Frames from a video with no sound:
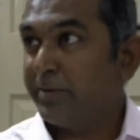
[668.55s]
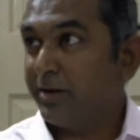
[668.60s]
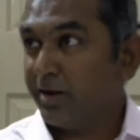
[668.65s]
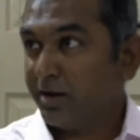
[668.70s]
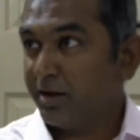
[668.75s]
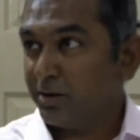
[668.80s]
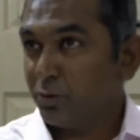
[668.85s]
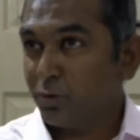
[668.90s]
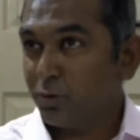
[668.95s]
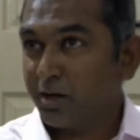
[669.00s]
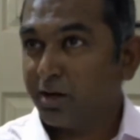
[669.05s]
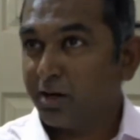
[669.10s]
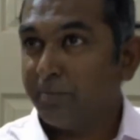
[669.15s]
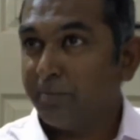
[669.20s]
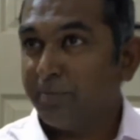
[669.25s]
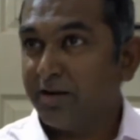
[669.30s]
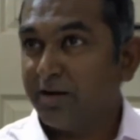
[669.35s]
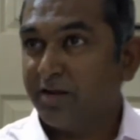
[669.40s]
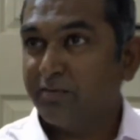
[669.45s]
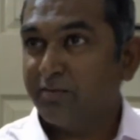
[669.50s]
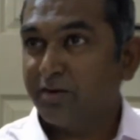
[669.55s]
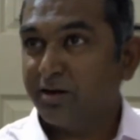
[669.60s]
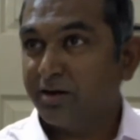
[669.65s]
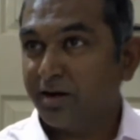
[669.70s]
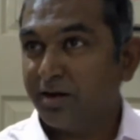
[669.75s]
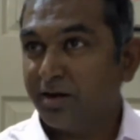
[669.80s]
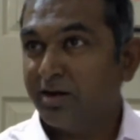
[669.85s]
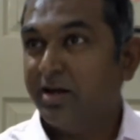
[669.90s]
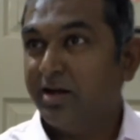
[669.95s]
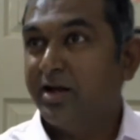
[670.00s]
and look at a believer
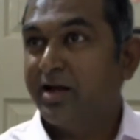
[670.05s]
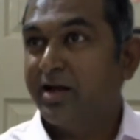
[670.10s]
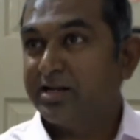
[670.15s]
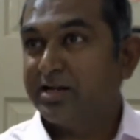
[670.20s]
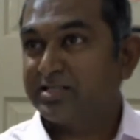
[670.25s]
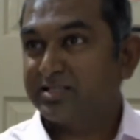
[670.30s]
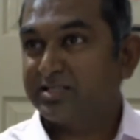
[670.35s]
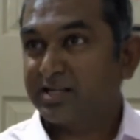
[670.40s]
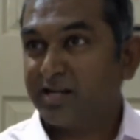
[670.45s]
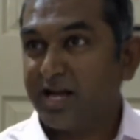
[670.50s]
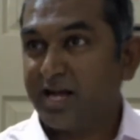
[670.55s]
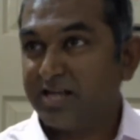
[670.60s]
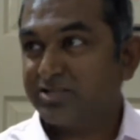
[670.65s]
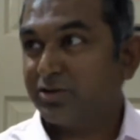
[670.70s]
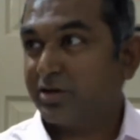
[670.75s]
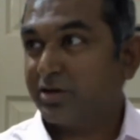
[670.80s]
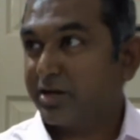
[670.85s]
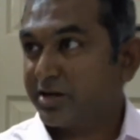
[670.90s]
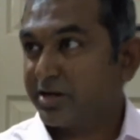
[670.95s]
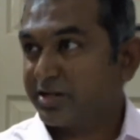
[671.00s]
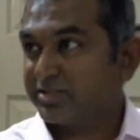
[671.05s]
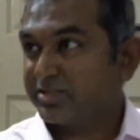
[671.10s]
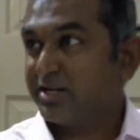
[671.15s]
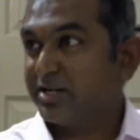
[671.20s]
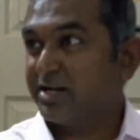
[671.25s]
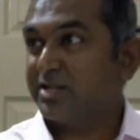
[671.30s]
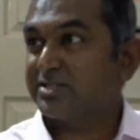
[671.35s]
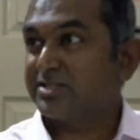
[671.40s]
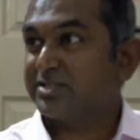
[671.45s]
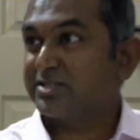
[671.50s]
girl in his class or a
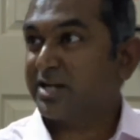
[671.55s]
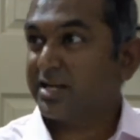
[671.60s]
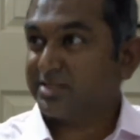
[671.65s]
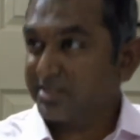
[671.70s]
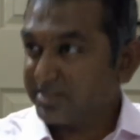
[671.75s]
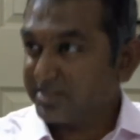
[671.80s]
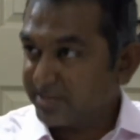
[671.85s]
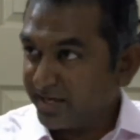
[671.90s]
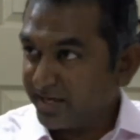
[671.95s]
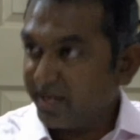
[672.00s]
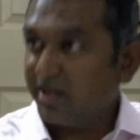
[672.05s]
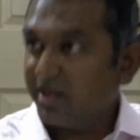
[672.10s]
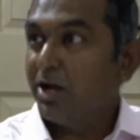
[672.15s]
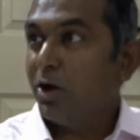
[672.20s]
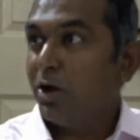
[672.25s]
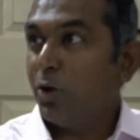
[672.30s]
Christian in his class and say,